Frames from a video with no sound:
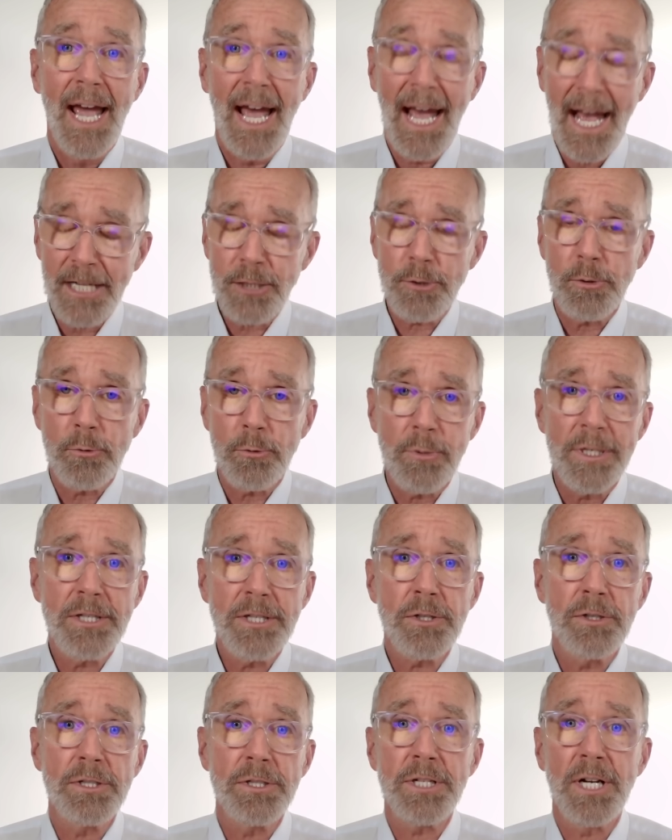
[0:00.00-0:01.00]
Actual
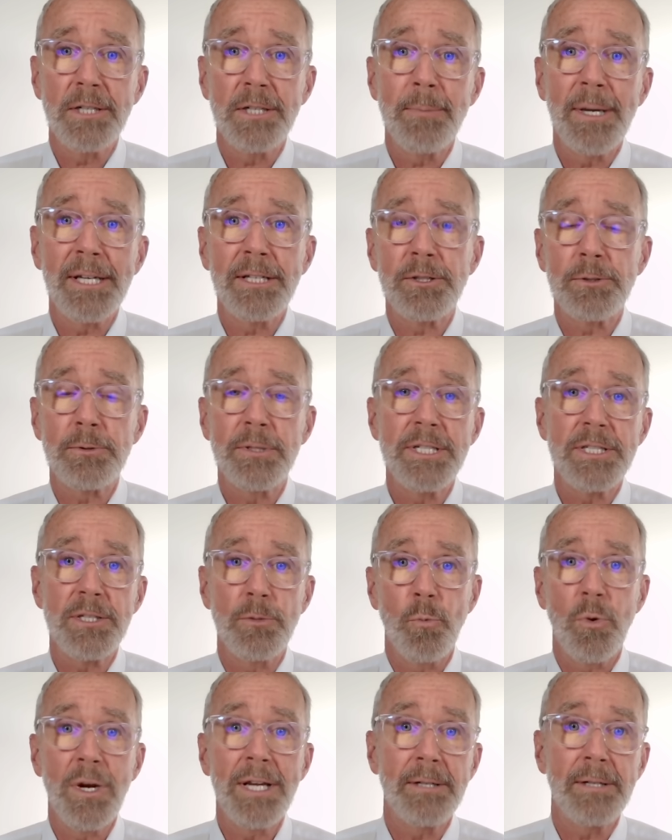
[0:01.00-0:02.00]
research on omega 3s
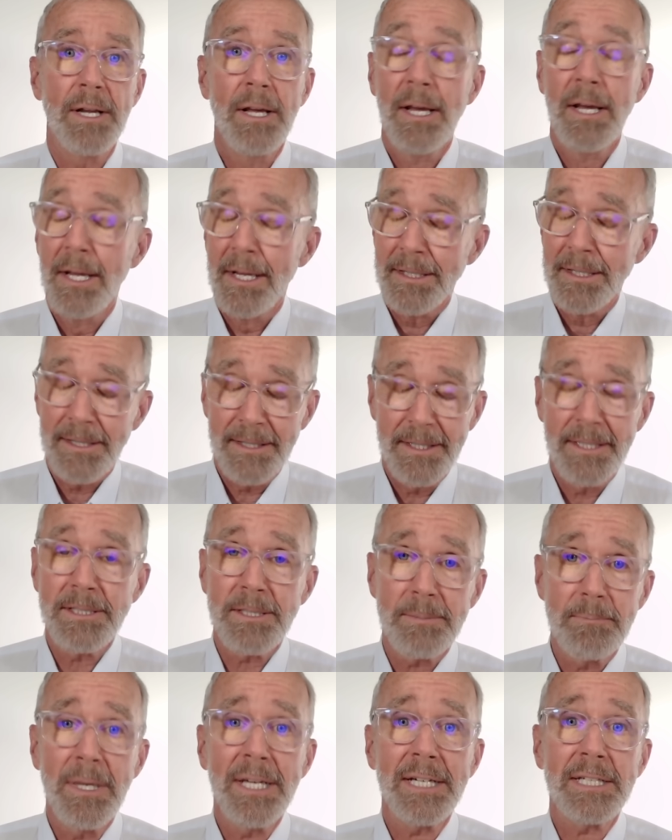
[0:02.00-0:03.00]
and weight
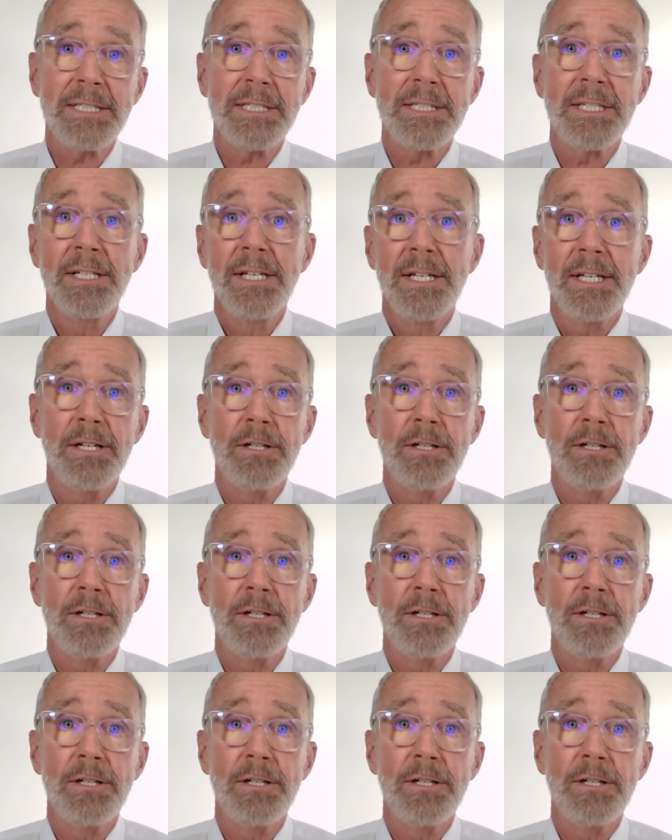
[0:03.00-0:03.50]
is mixed.